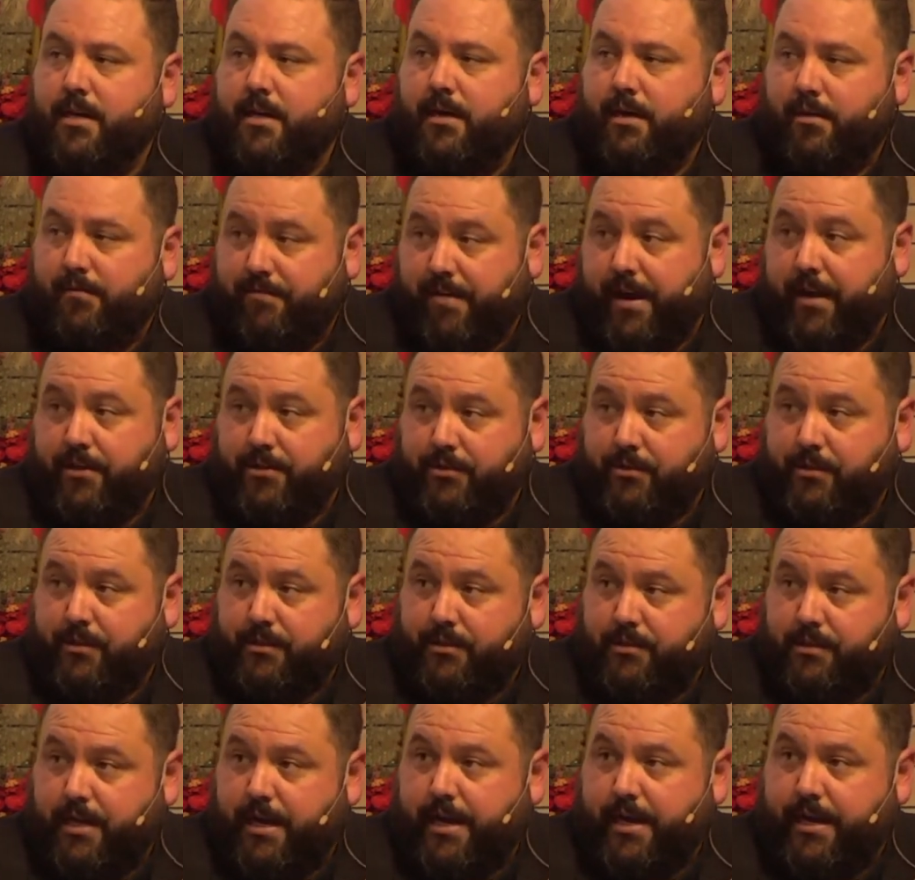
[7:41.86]
In fact, you
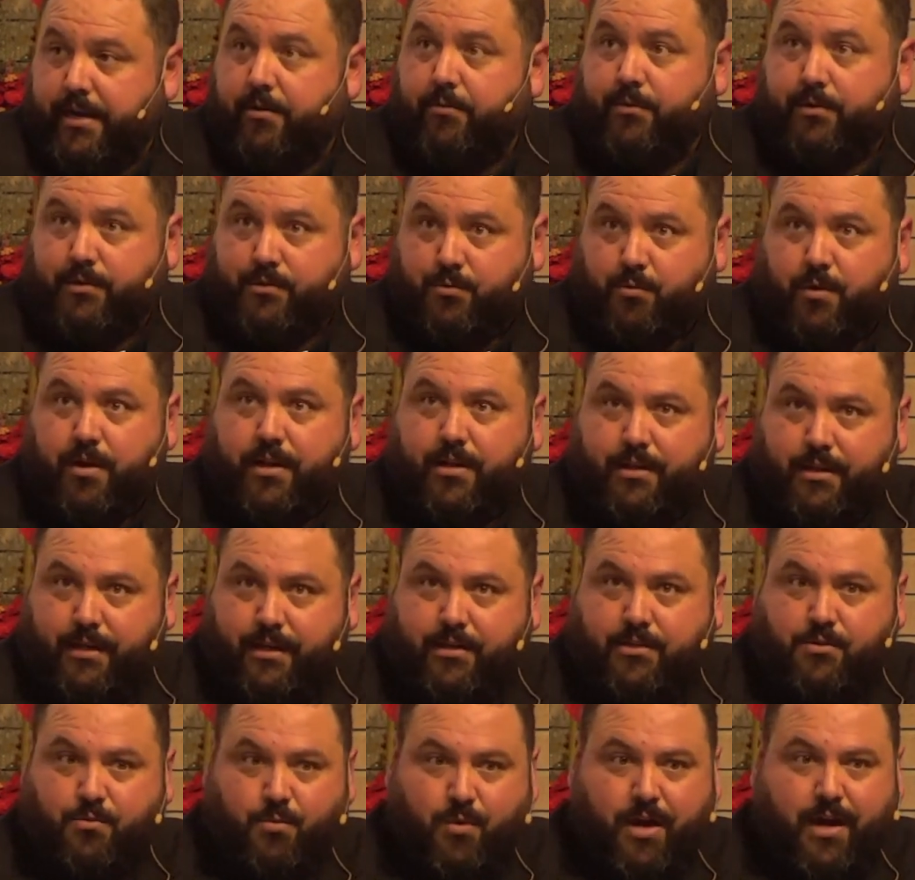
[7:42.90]
could say it was what
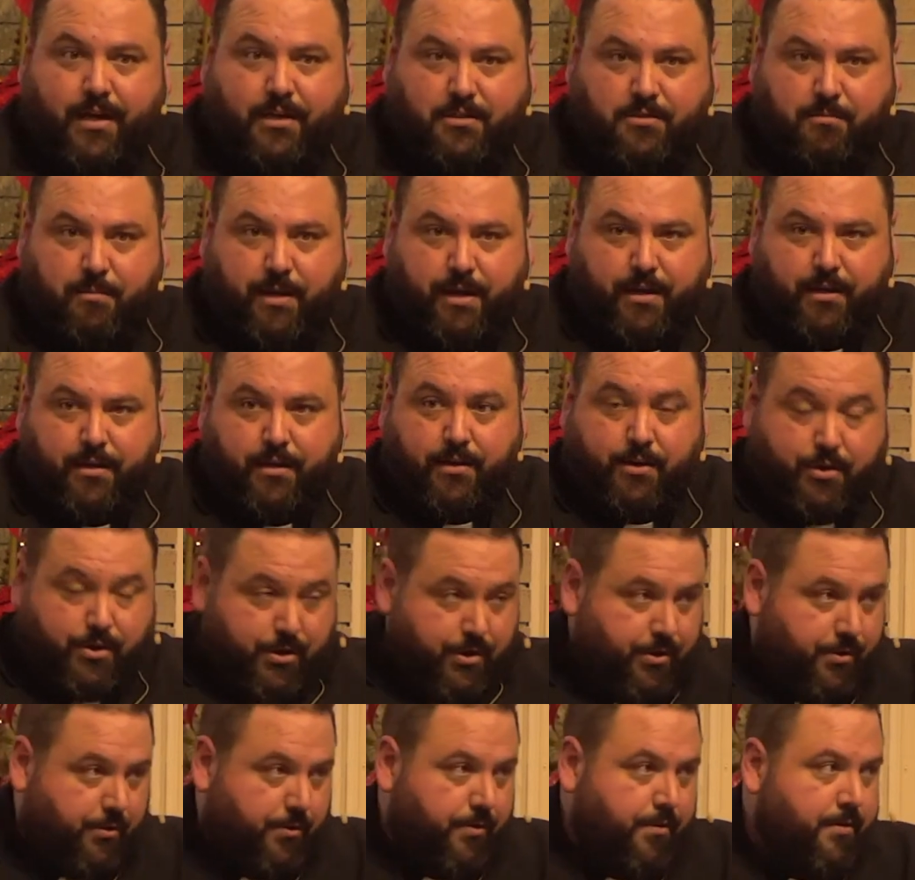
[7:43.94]
these wise men
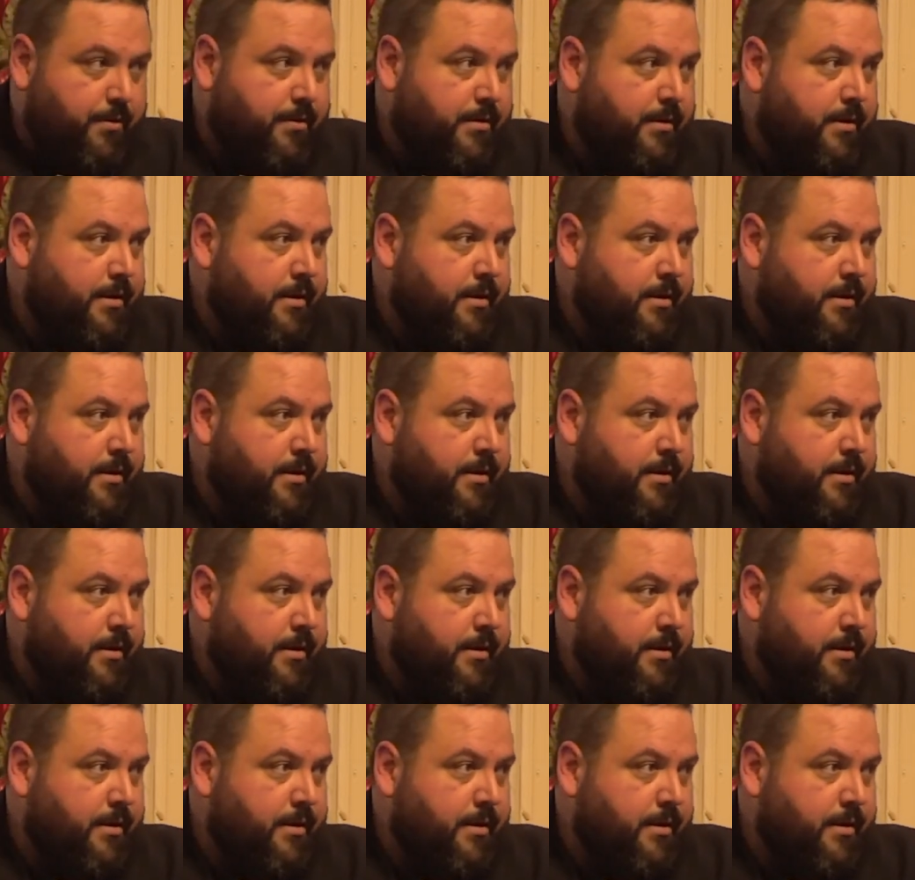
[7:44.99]
knew